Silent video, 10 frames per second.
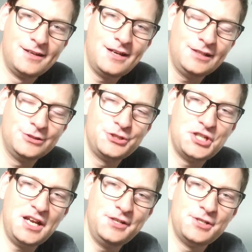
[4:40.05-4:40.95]
color
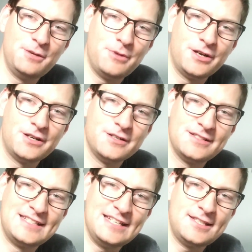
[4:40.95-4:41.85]
changing marker
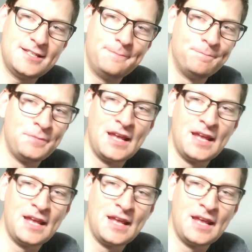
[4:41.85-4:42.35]
system.